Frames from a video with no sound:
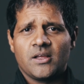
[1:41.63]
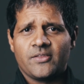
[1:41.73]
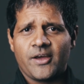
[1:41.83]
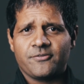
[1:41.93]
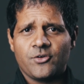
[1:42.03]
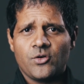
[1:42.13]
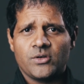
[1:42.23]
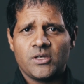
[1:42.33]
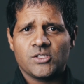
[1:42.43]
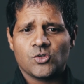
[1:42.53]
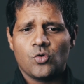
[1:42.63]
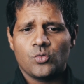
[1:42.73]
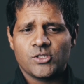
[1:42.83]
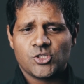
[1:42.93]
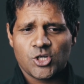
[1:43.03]
that phone is
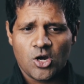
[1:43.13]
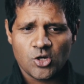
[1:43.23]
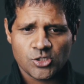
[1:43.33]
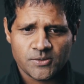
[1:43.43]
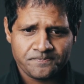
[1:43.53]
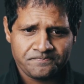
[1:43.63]
always charged.